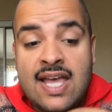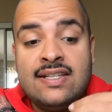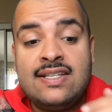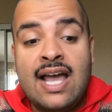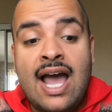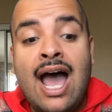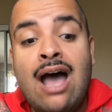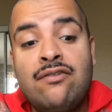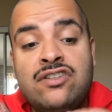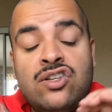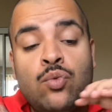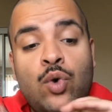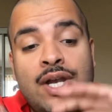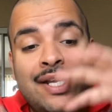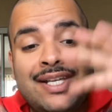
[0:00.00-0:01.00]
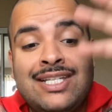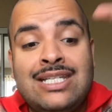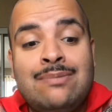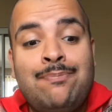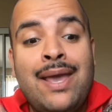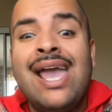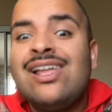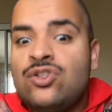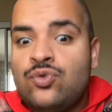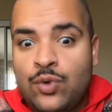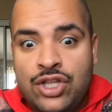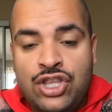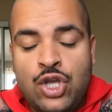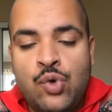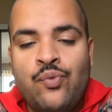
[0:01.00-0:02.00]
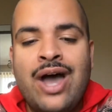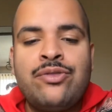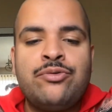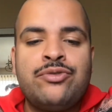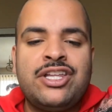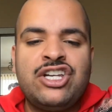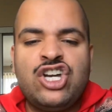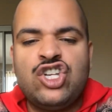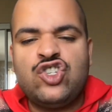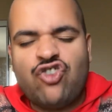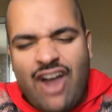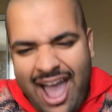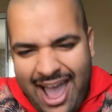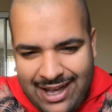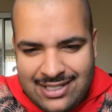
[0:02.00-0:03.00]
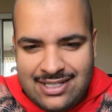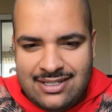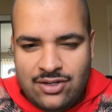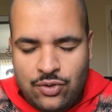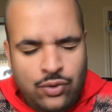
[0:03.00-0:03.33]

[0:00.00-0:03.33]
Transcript: to have someone expand with you rather than contract.